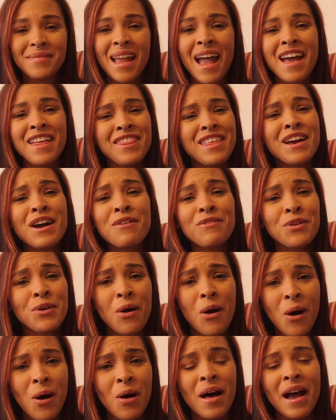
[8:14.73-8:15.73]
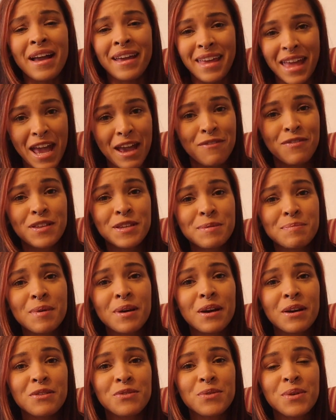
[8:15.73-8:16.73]
I think overall I gave this
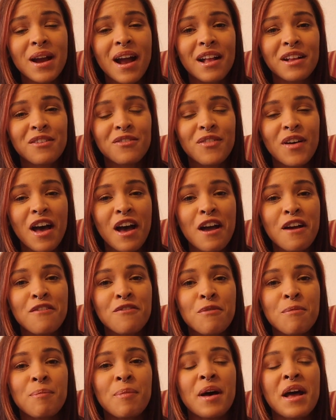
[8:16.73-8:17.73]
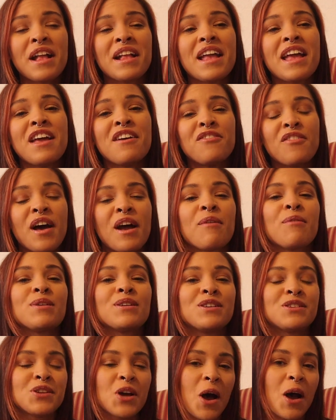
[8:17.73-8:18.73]
book a 3 out of 5, but if I were
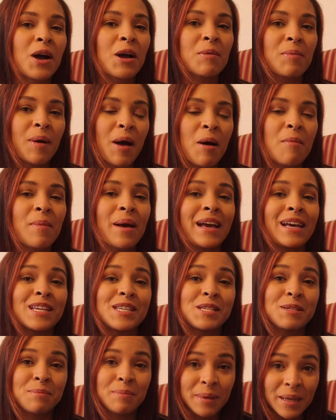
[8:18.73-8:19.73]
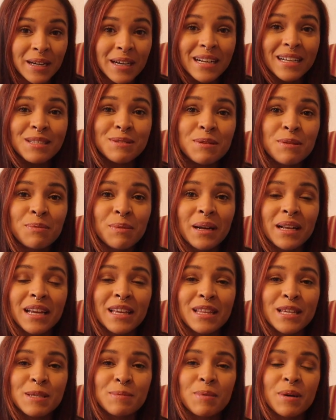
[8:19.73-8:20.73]
to talk about my experience with
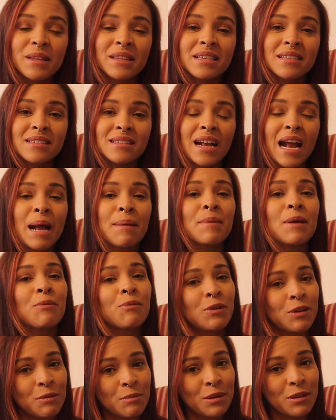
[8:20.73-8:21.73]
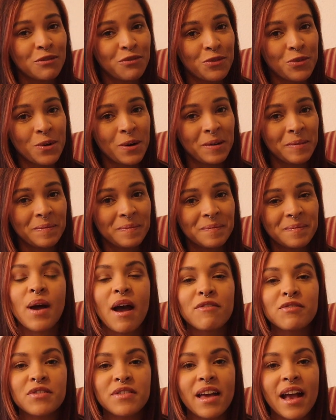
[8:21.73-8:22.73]
reading this book this time, it would have been a 4.
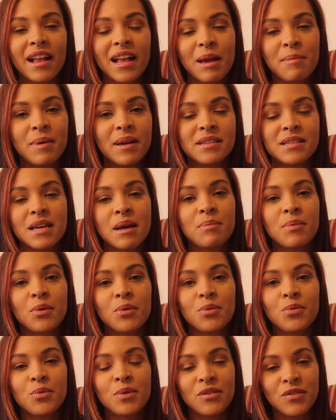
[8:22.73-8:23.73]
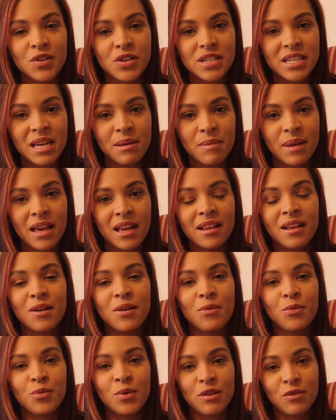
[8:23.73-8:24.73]
After that, I picked up River Demon,
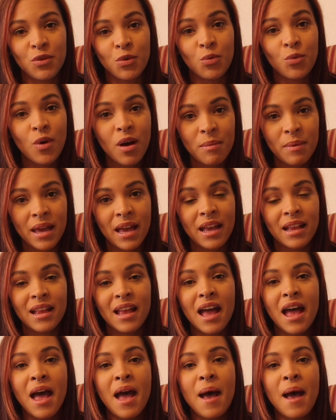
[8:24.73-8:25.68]
River Woman